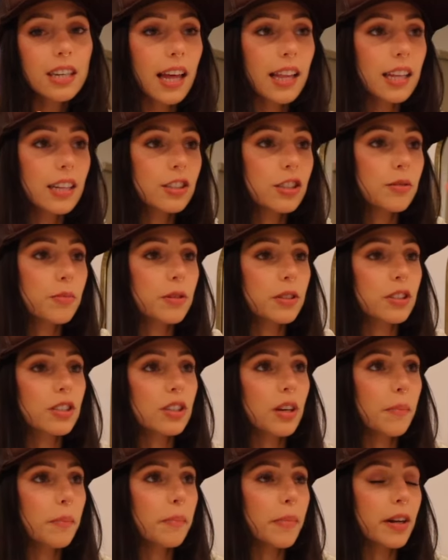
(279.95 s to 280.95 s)
and then she
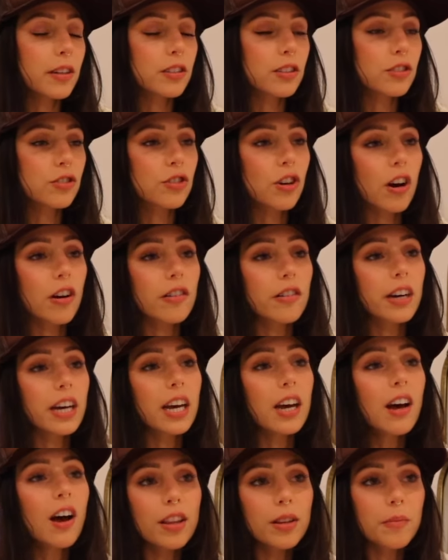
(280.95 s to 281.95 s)
puts melted
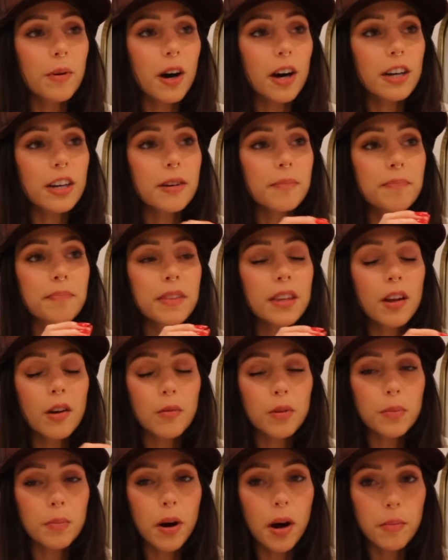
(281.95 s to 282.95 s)
chocolate on the bottom
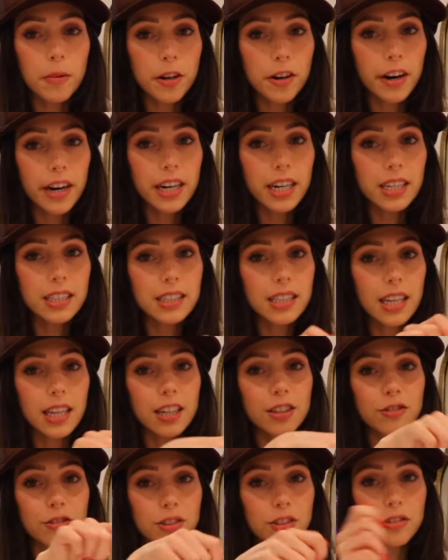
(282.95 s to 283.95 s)
with pomegranates and
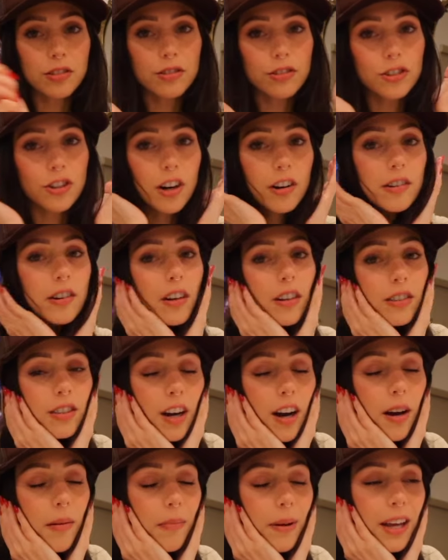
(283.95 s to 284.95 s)
then drizzles chocolate on
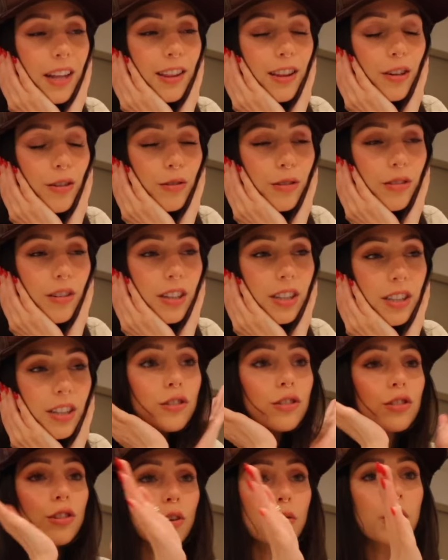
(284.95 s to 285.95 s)
top, and those looked
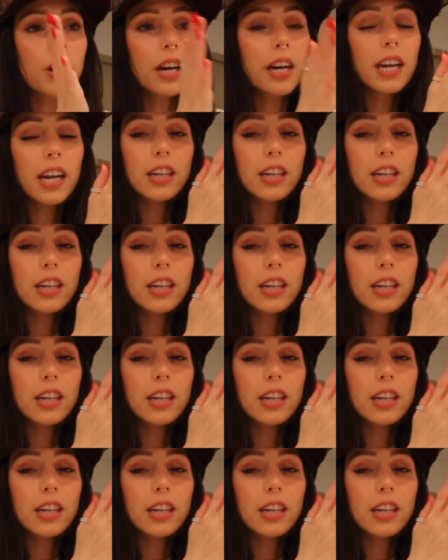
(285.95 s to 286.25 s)
so good.